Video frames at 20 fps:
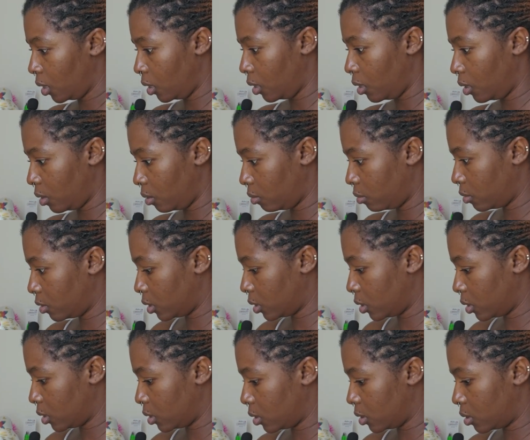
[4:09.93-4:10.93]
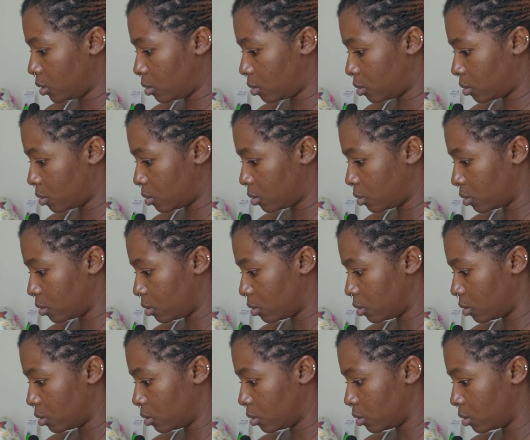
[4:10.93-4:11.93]
It was
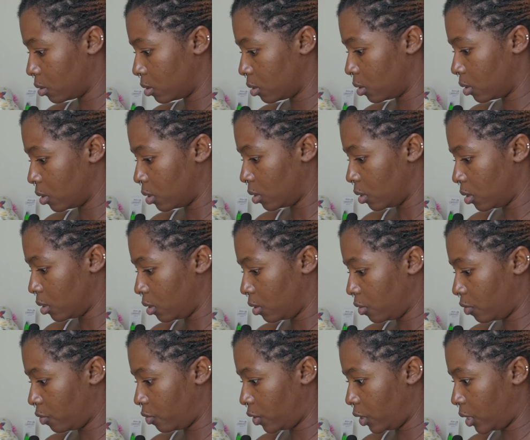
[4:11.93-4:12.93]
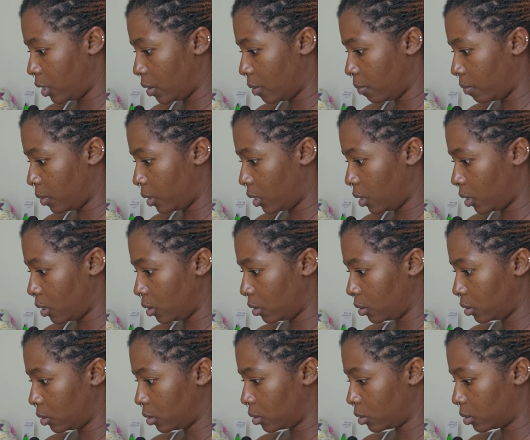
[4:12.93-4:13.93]

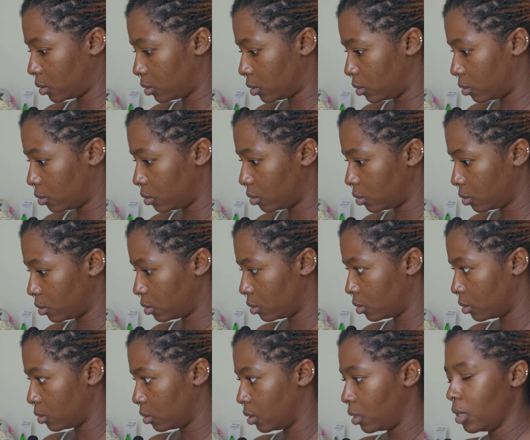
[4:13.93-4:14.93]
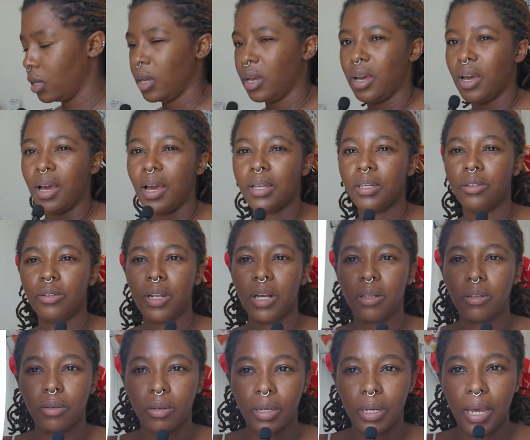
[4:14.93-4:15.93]
VMBS. And it would
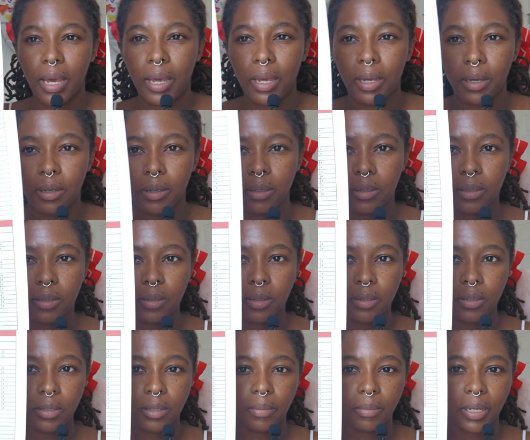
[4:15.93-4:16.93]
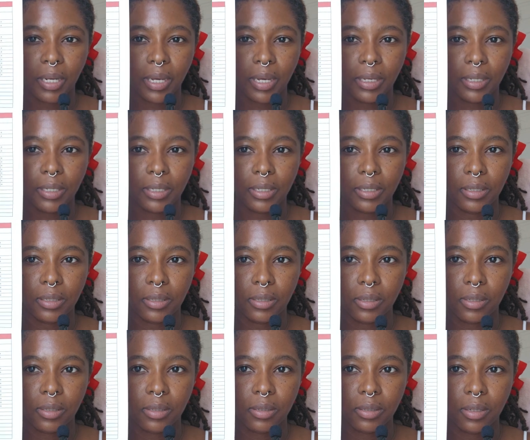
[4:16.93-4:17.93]
have looked like something like
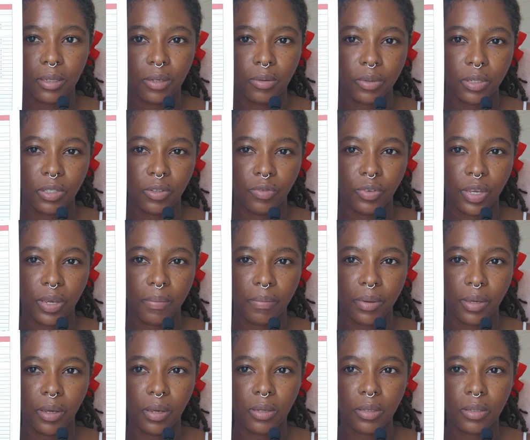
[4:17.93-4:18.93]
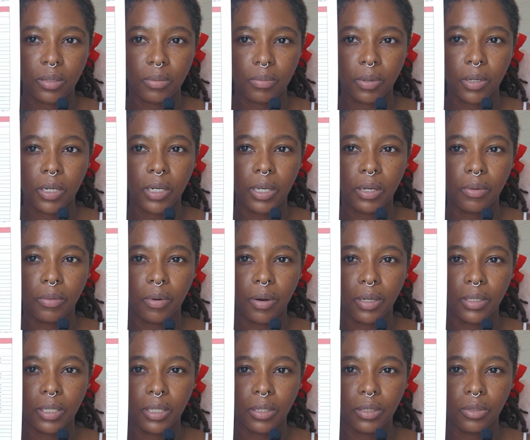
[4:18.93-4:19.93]
this. It was VMBS, but they
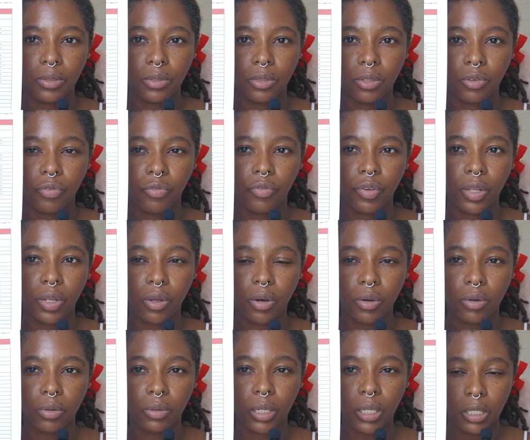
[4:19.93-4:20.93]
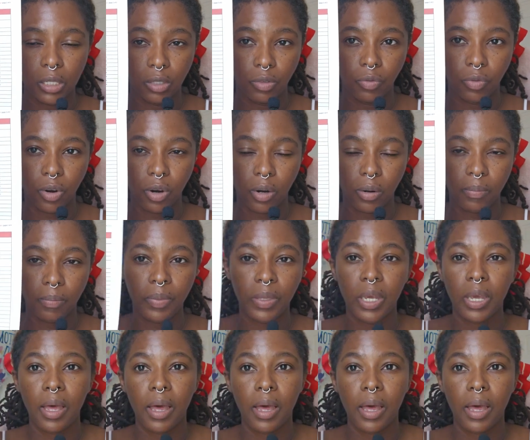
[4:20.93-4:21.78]
wanted you to fill out this form.